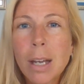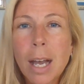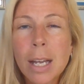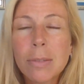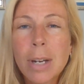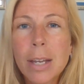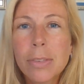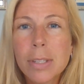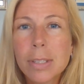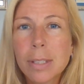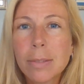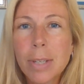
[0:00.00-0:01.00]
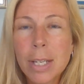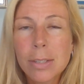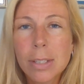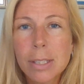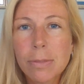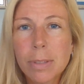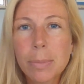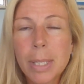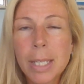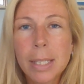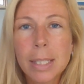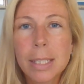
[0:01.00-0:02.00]
Conrath is an evangelist from
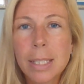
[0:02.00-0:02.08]
England,